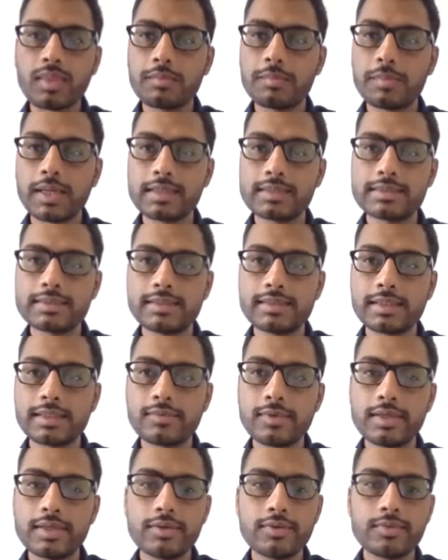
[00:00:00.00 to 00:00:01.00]
But
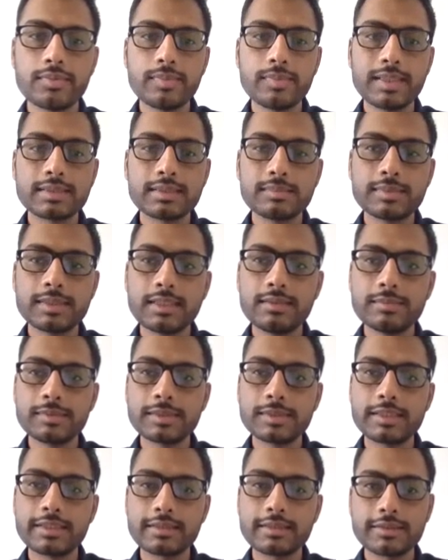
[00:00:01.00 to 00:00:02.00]
check where you have made some silly
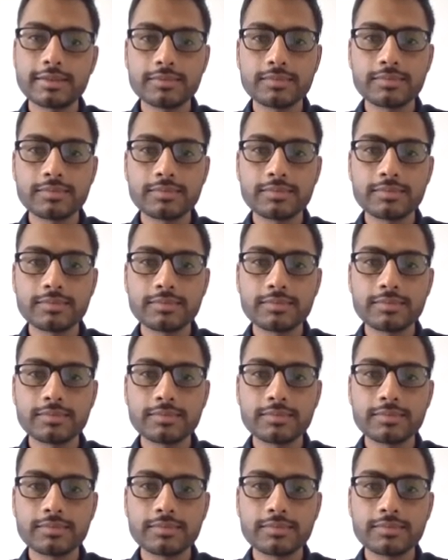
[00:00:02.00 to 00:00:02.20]
mistake.